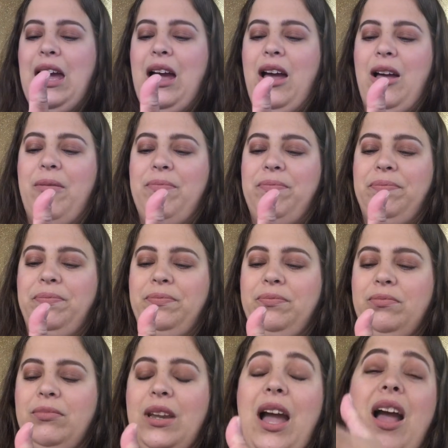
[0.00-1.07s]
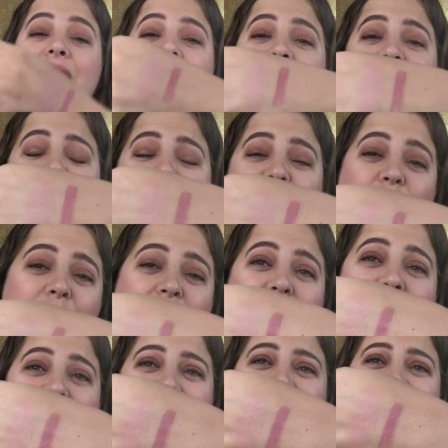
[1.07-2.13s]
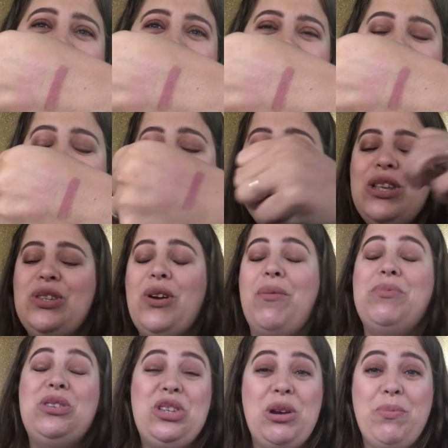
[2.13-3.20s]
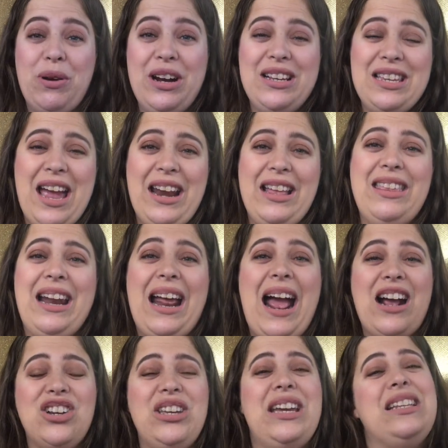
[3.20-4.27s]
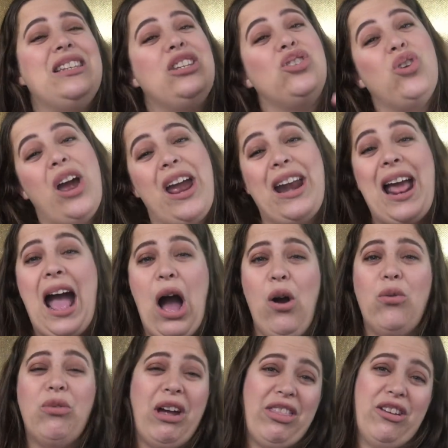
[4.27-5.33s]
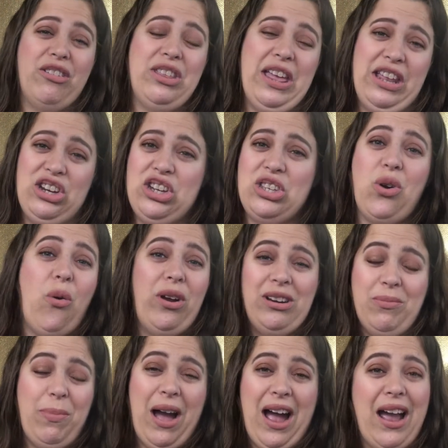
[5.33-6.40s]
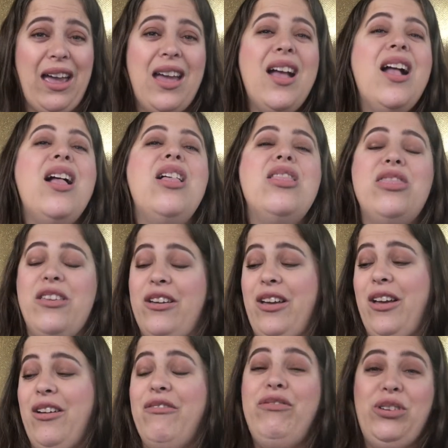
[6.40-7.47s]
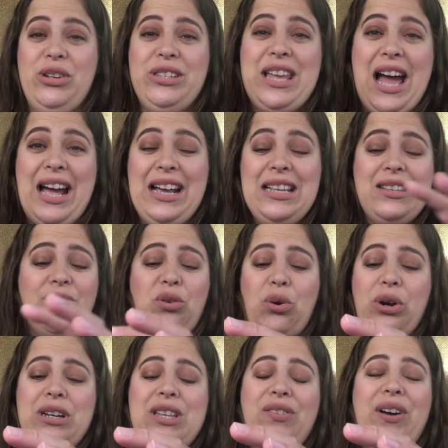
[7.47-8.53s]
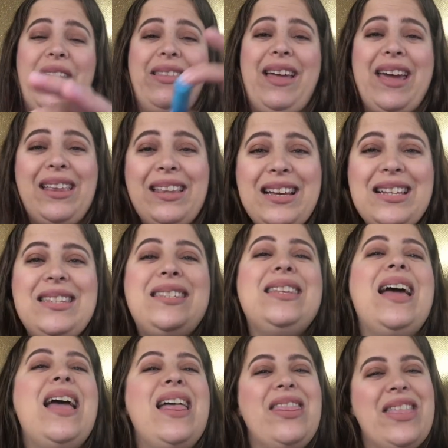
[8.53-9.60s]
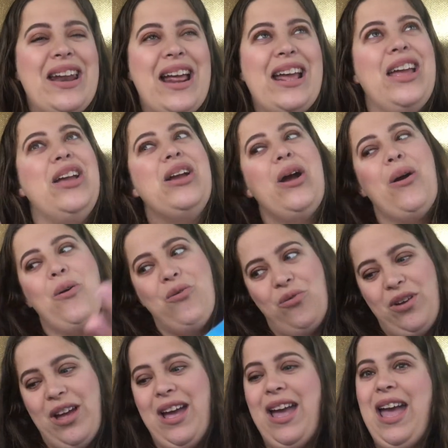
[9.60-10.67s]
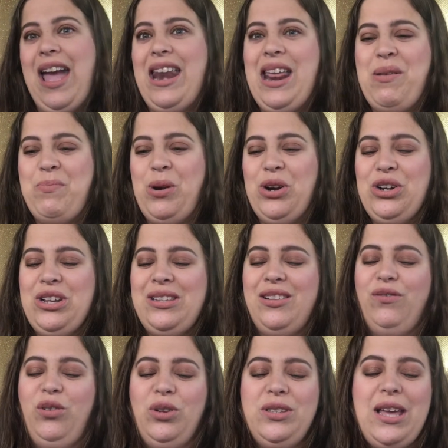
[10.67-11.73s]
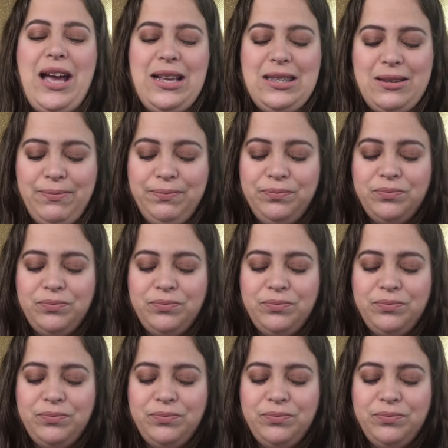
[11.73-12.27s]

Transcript: Um, I love the formula on these, so I'm super excited that I actually get to try it out rather than just going to buy the full size. Of course, if I like this, then I can go ahead and purchase the full size.